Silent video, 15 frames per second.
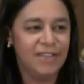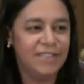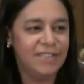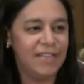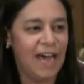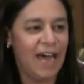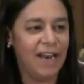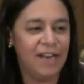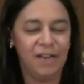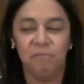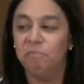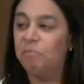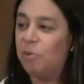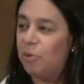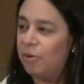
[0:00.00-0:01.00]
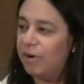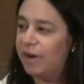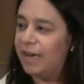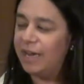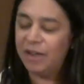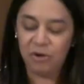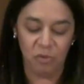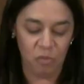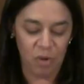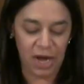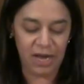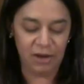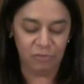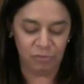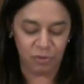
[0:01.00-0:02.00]
sat in boring
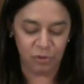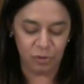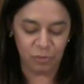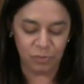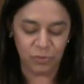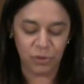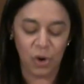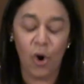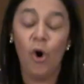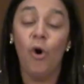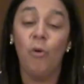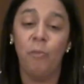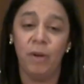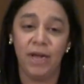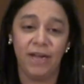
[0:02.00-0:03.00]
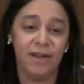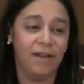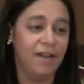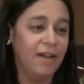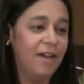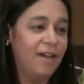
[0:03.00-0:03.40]
white rooms hoping